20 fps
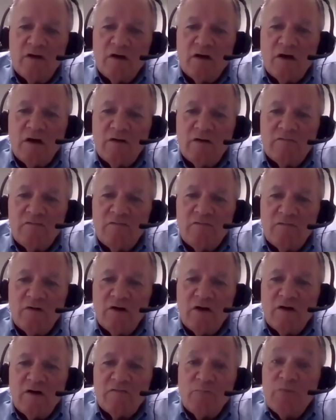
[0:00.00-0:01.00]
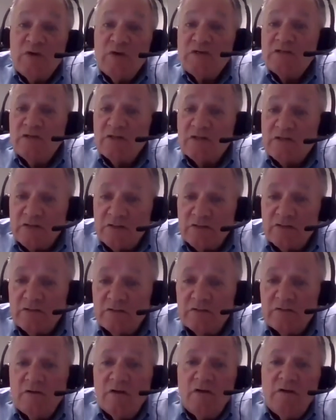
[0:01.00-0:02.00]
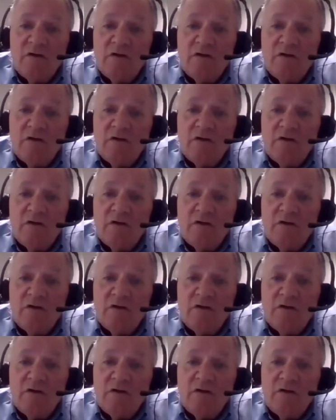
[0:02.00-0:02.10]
of businesses,